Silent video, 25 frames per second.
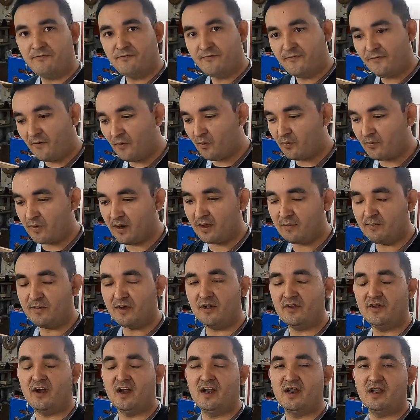a full
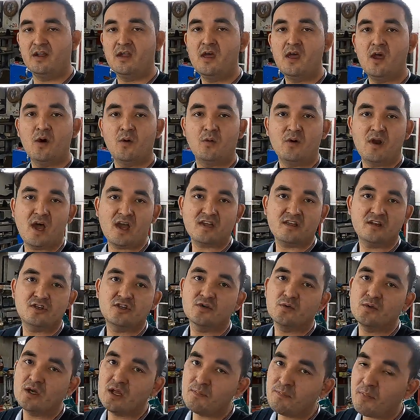rebuild on it. We're not
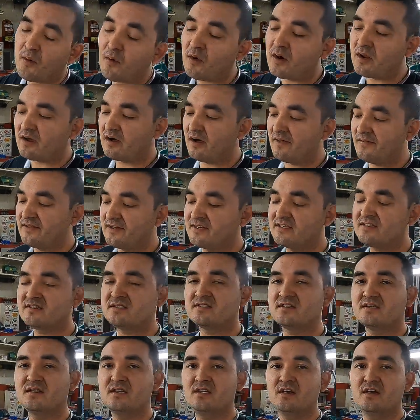gonna do any porting on
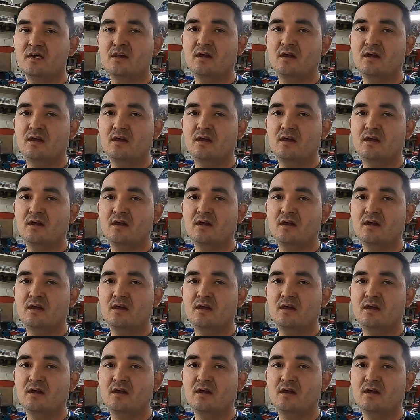this